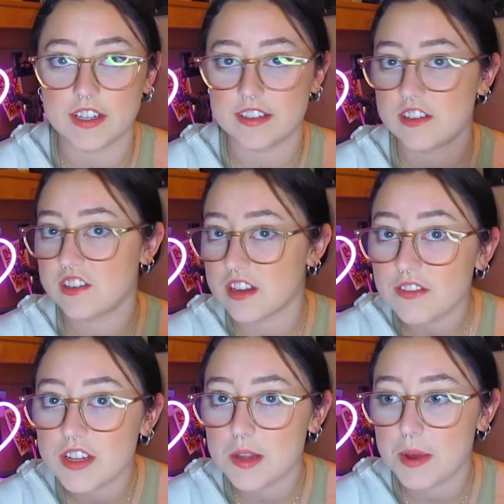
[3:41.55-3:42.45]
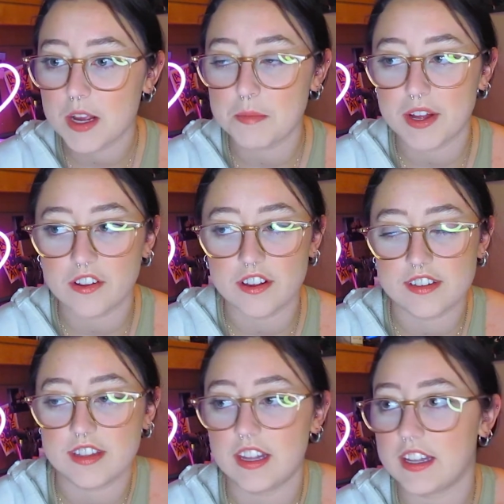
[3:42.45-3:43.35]
like stuffed in the back of my
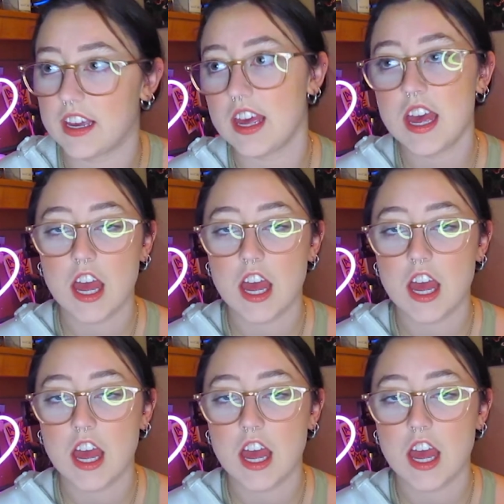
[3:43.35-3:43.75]
closet that like